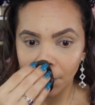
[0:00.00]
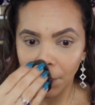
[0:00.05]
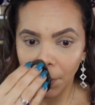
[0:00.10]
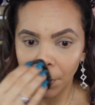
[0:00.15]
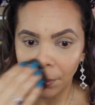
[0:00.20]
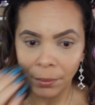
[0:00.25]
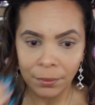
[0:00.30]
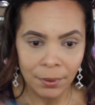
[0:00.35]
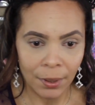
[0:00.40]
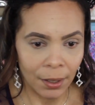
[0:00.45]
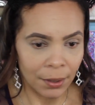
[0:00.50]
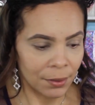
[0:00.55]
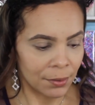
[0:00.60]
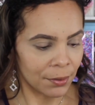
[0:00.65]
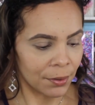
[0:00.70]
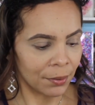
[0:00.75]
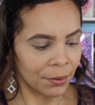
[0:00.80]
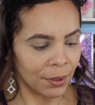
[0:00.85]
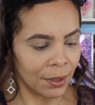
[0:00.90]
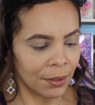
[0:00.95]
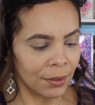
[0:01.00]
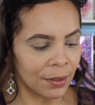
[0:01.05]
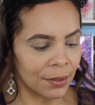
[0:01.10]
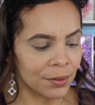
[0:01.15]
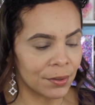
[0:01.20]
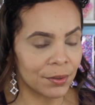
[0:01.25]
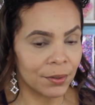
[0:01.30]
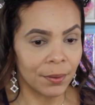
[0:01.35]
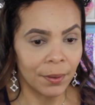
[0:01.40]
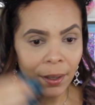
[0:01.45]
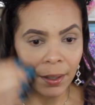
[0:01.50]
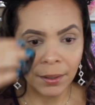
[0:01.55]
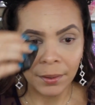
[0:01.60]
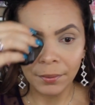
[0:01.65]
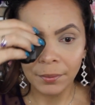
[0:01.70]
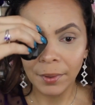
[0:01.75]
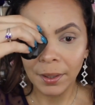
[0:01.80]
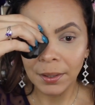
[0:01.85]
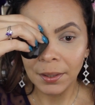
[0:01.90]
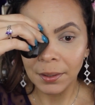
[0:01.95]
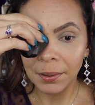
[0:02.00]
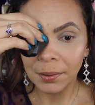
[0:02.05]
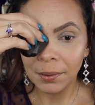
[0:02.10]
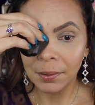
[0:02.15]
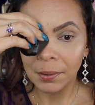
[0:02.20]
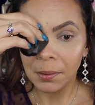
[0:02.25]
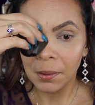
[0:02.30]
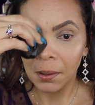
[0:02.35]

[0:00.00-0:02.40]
Oh, nice. Okay, let's try it right here.